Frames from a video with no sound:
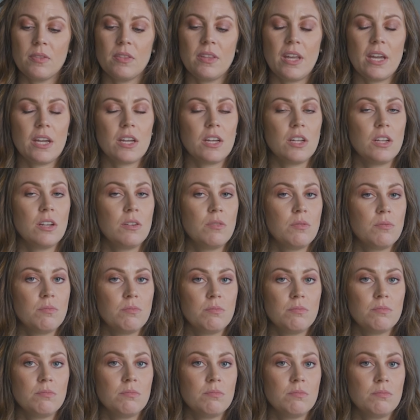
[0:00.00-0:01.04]
like a
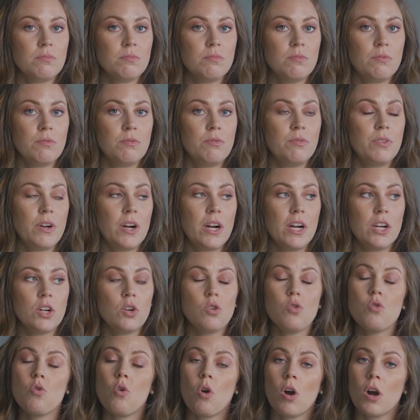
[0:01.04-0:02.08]
very
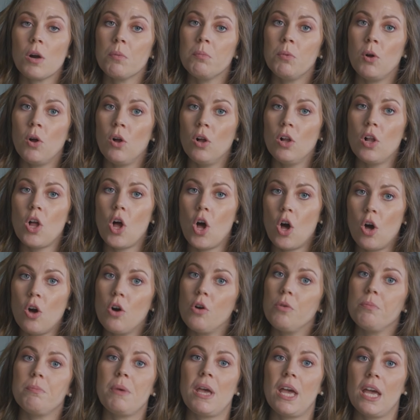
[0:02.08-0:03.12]
normal
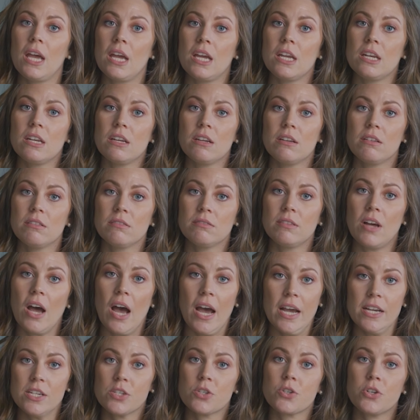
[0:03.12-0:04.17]
homemade
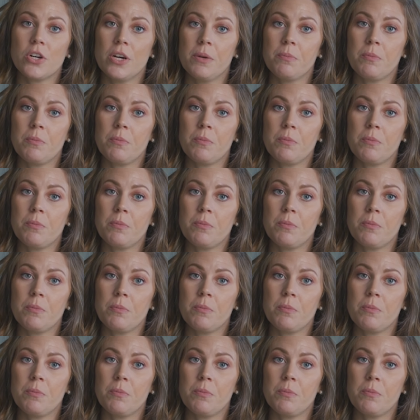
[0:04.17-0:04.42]
ice cream